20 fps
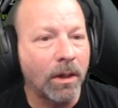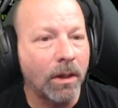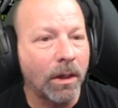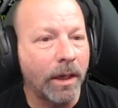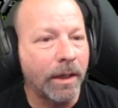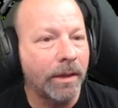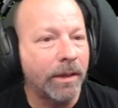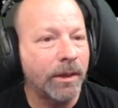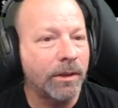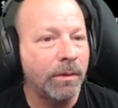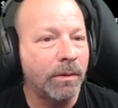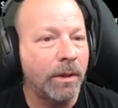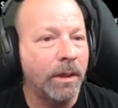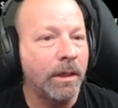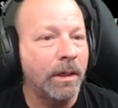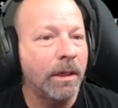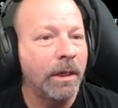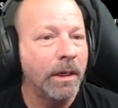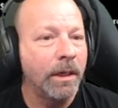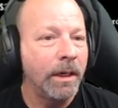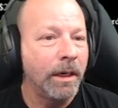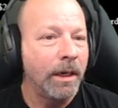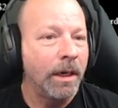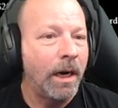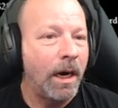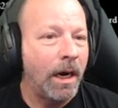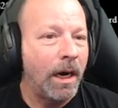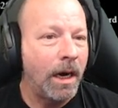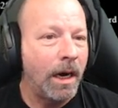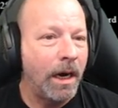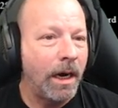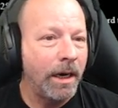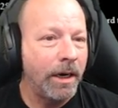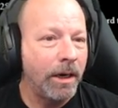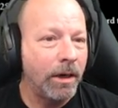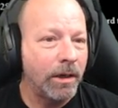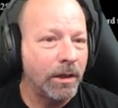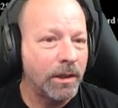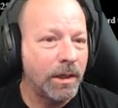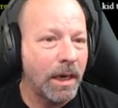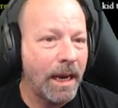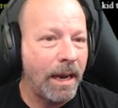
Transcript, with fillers: like this one. Uh, here's